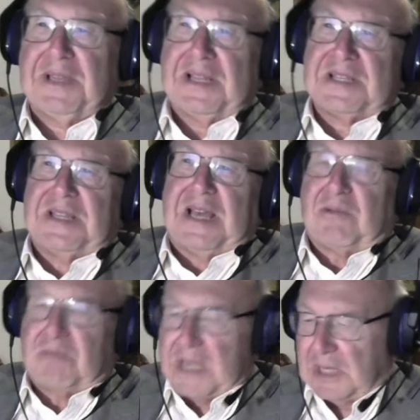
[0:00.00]
and
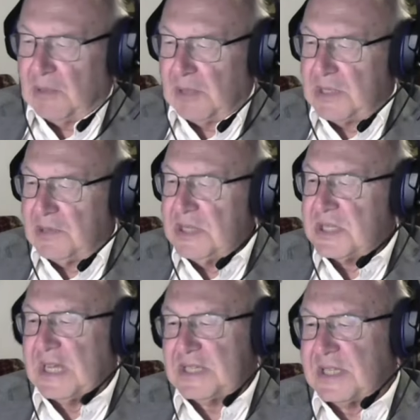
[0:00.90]
that we are going to
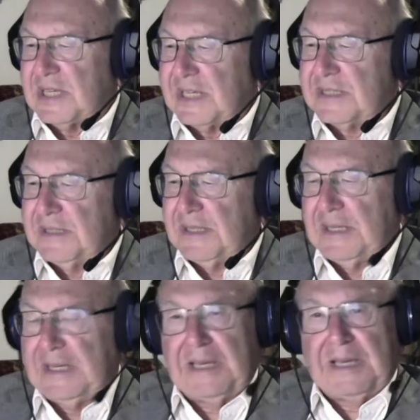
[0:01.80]
discuss
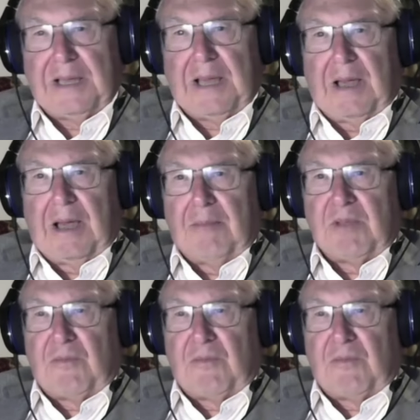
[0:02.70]
that.